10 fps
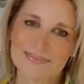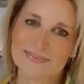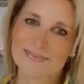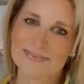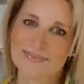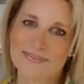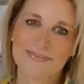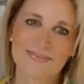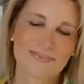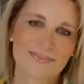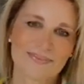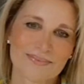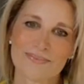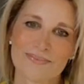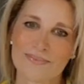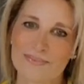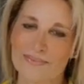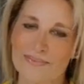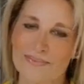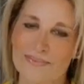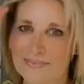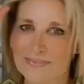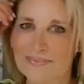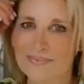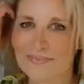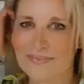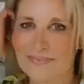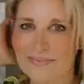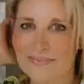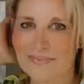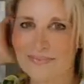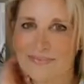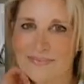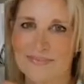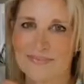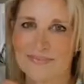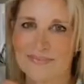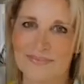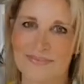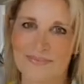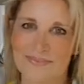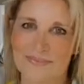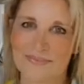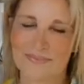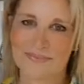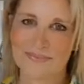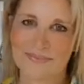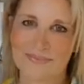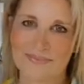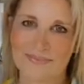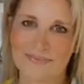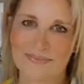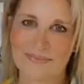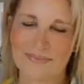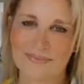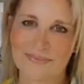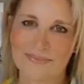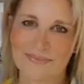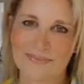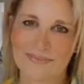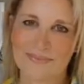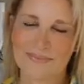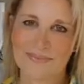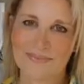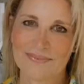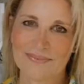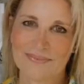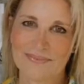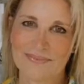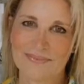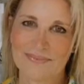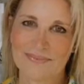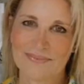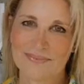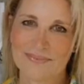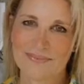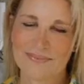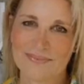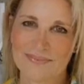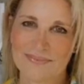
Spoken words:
No words are spoken by the person on screen.